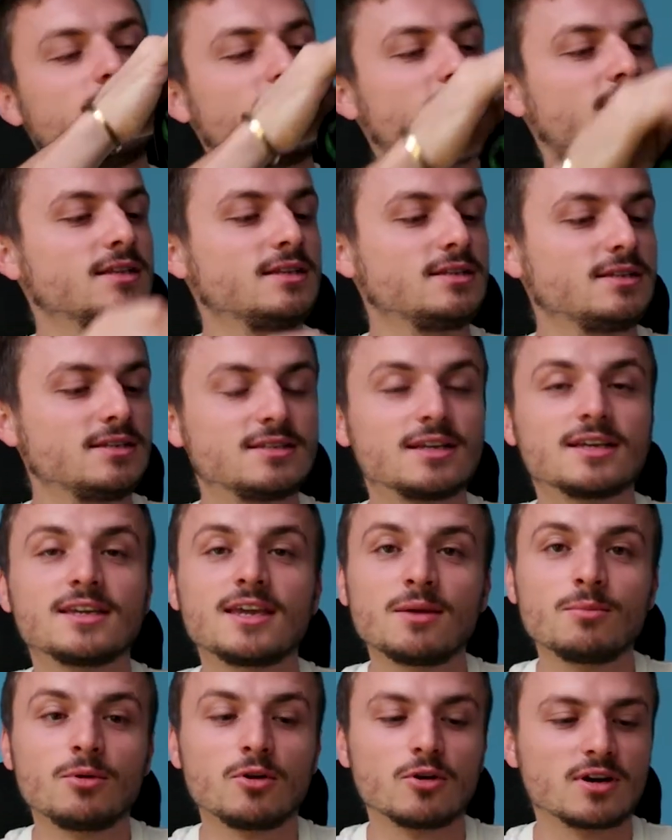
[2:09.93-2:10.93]
and this is a
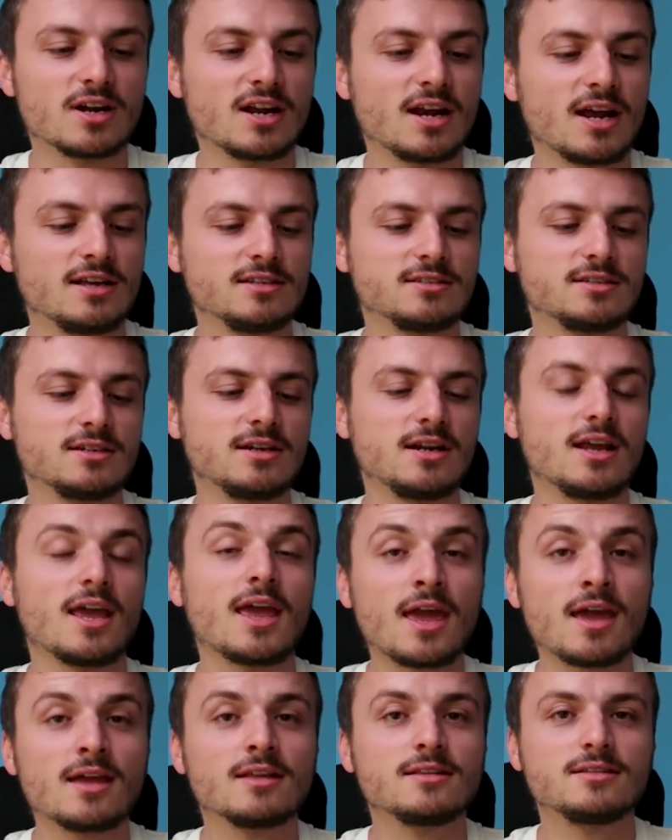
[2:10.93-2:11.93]
cable organizer,
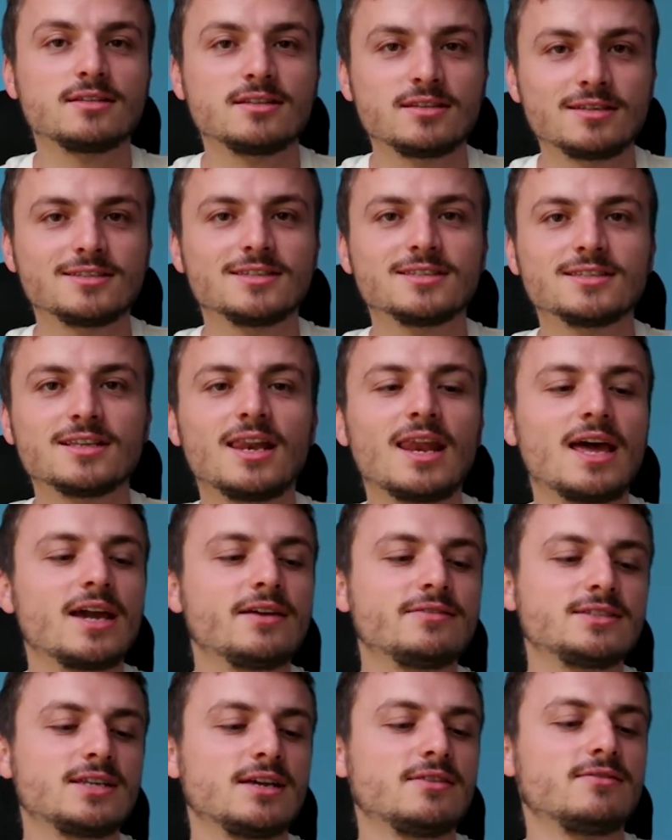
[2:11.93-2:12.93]
and this is a
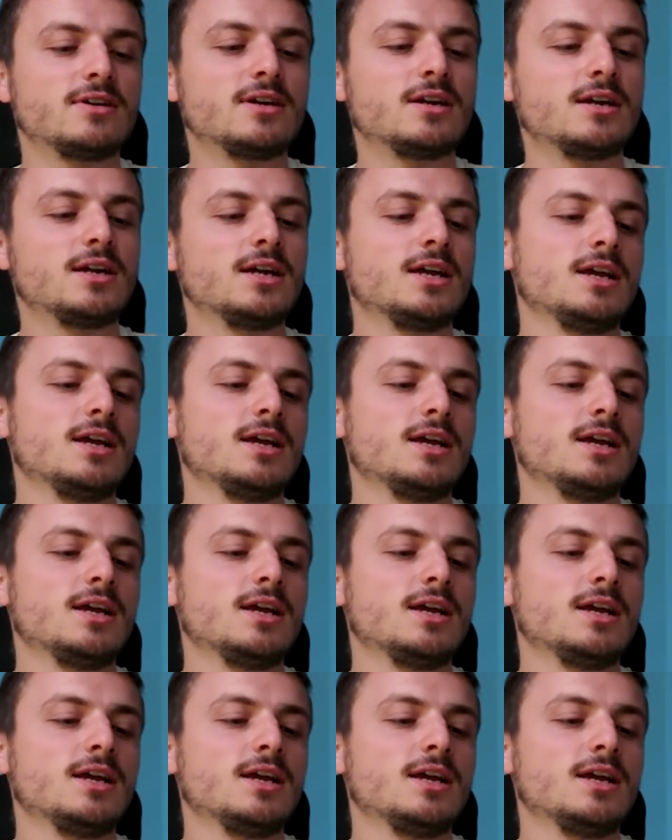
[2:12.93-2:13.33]
lifesaver.